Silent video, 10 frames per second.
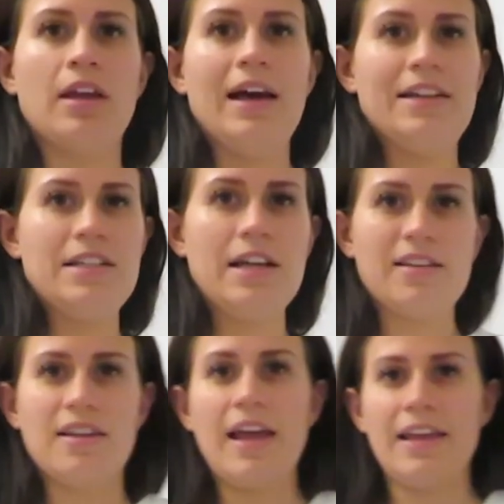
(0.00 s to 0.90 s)

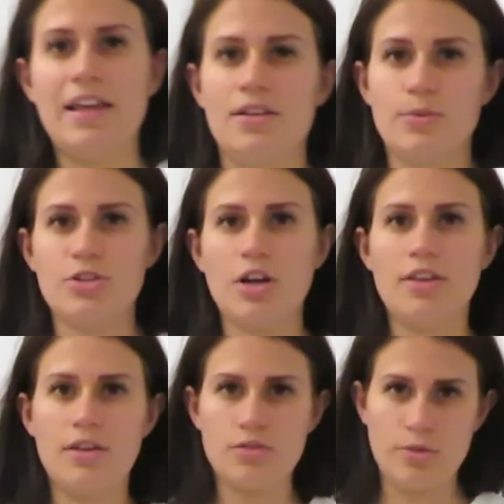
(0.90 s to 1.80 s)
Adidas leggings, which I
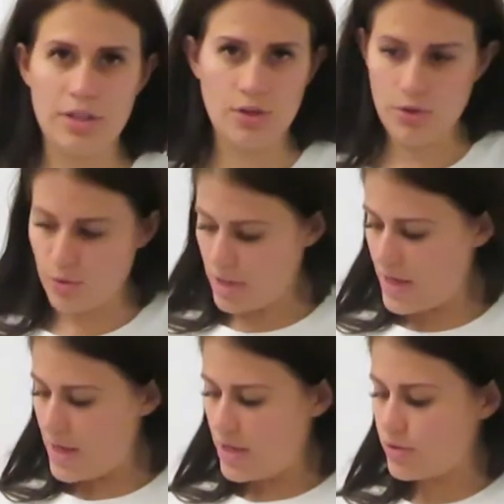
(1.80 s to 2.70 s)
think is really cool.
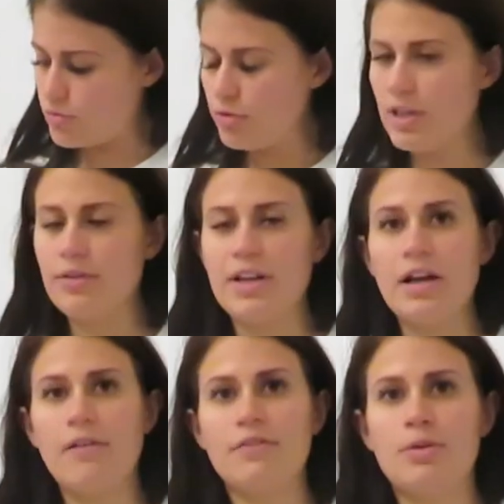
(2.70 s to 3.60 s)
It's really, really
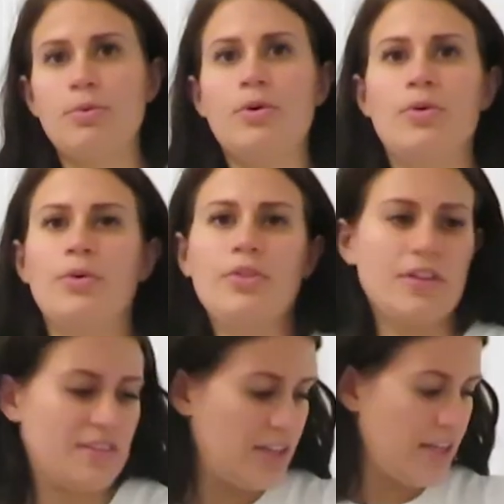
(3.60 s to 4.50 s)
comfortable, the
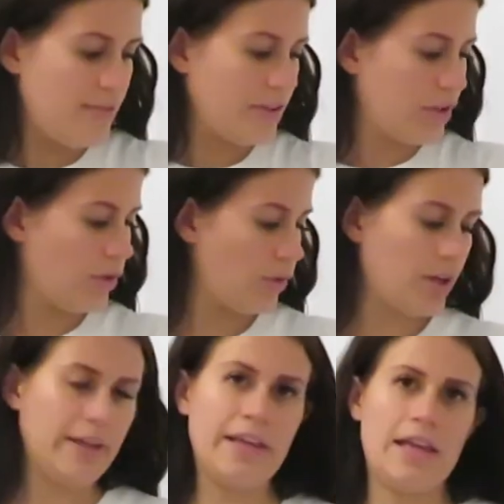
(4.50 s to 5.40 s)
sleeves are not
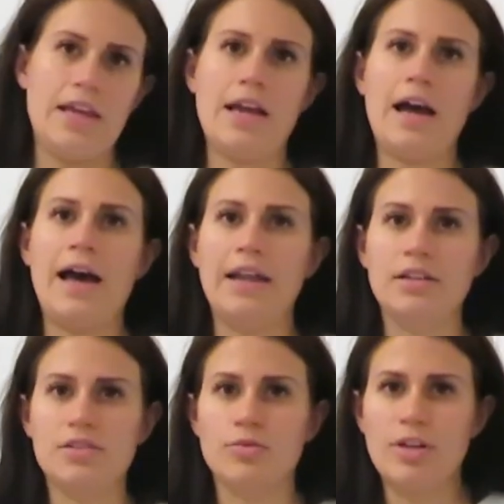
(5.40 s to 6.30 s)
clingy, and
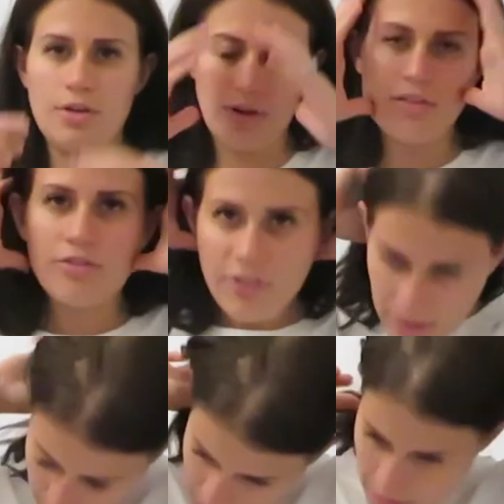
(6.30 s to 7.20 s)
it's a really great
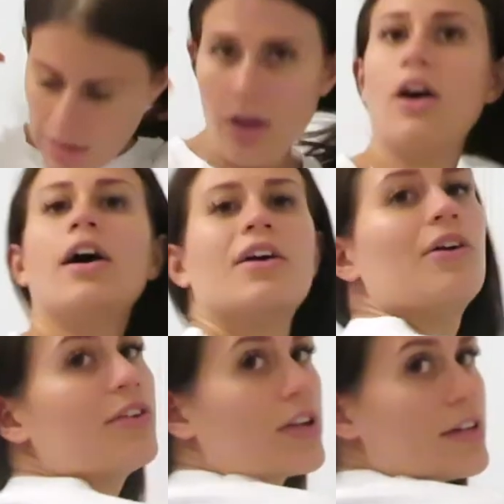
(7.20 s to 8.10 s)
fit. I got
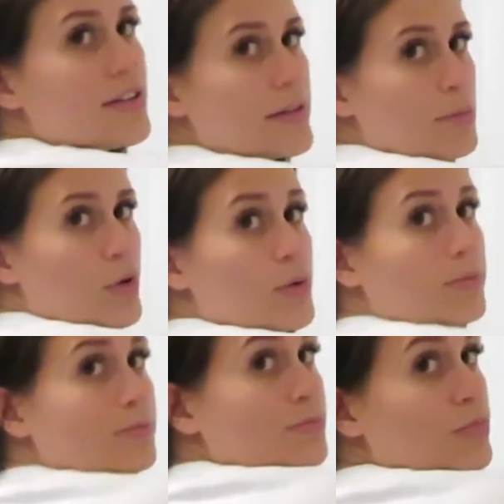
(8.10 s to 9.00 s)
a size small,
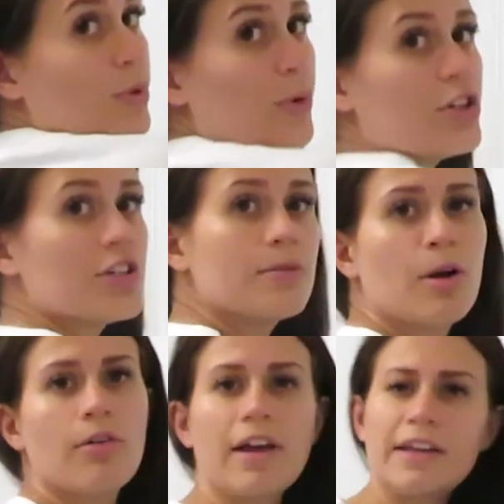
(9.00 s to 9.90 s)
which is my
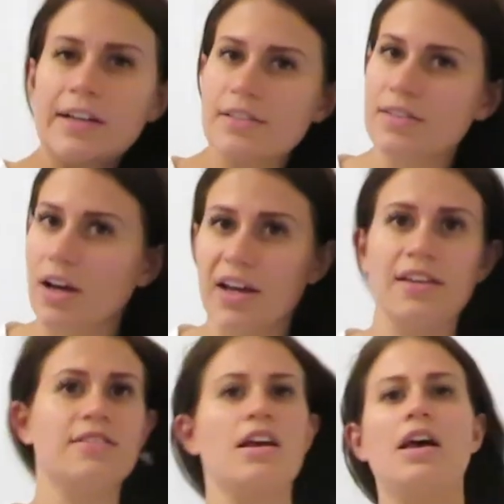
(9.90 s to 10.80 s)
regular
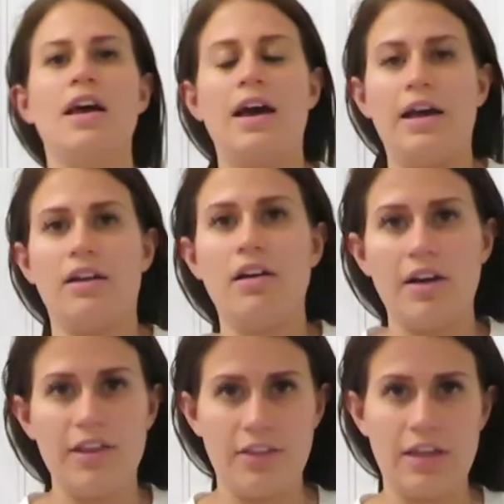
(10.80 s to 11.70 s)
size, and
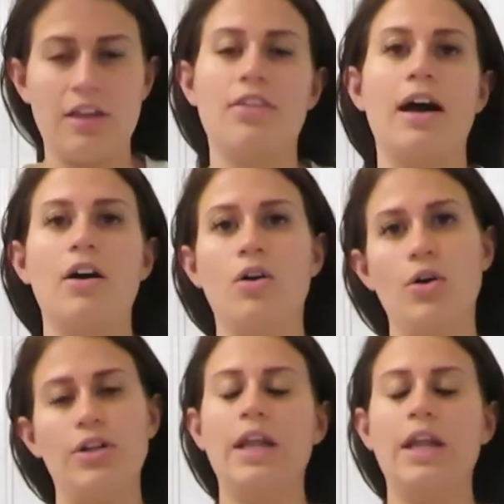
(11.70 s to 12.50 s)
I think that on